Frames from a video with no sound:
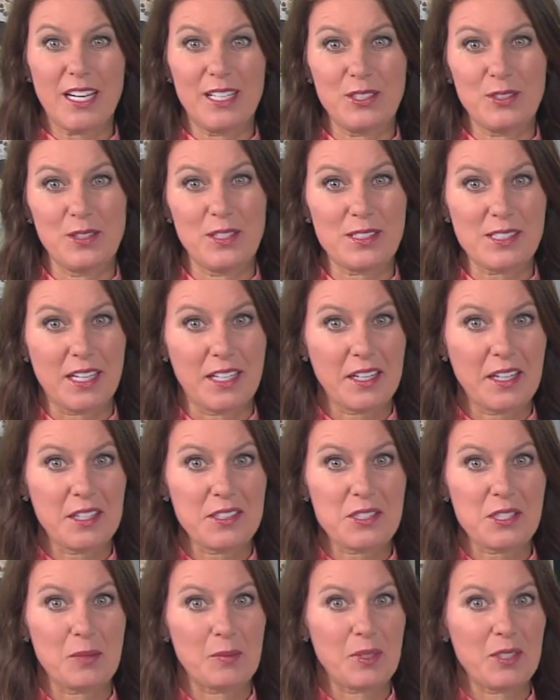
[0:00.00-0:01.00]
I do this on
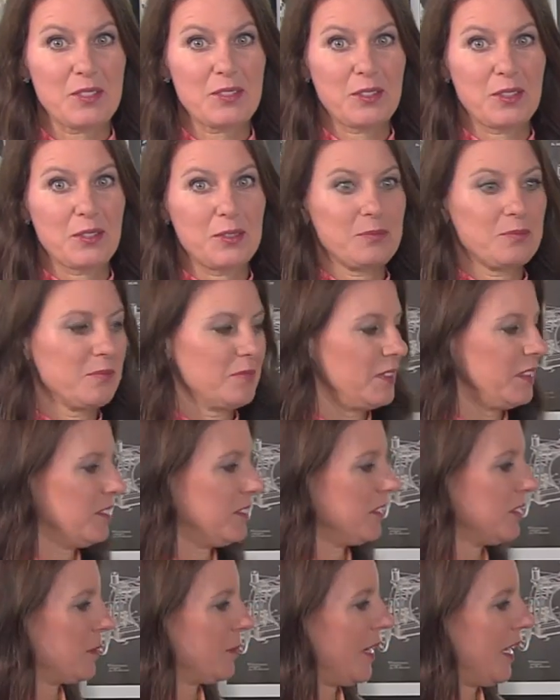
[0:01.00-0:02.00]
customers, so
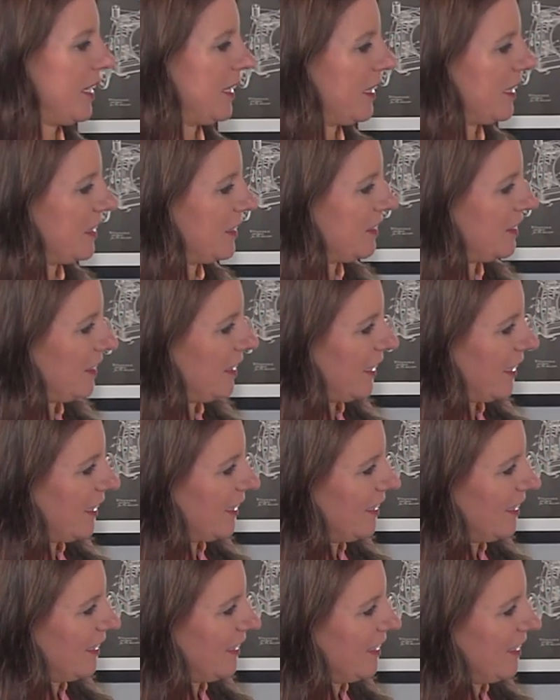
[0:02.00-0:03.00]
this is a mannequin
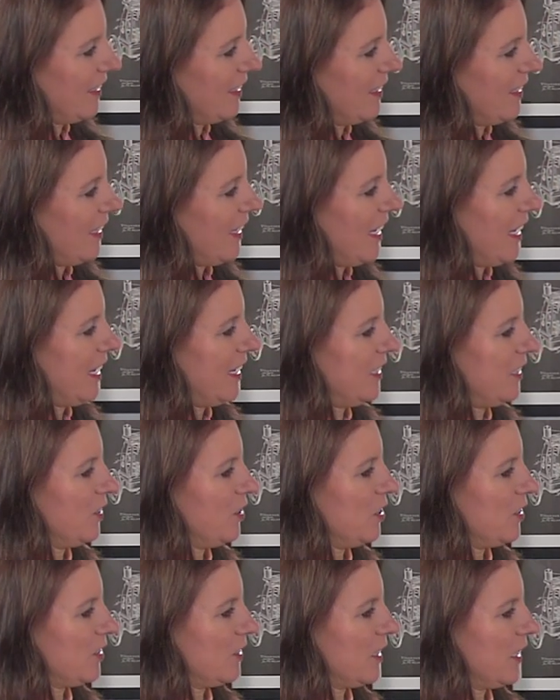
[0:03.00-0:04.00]
today. And
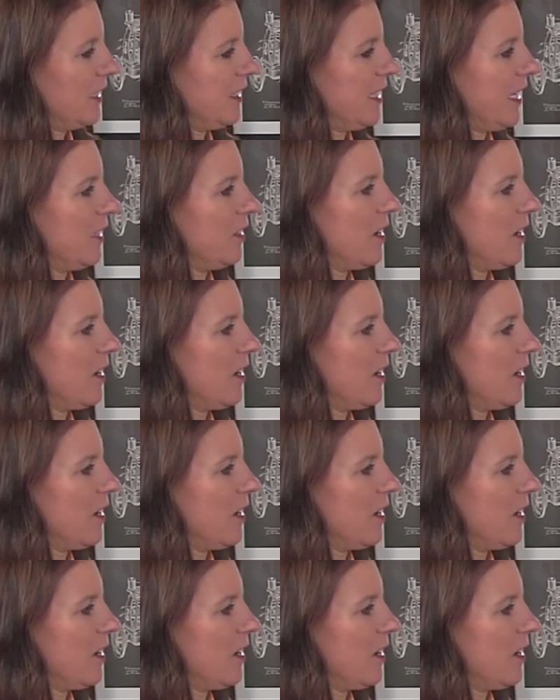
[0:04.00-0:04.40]
you just cut that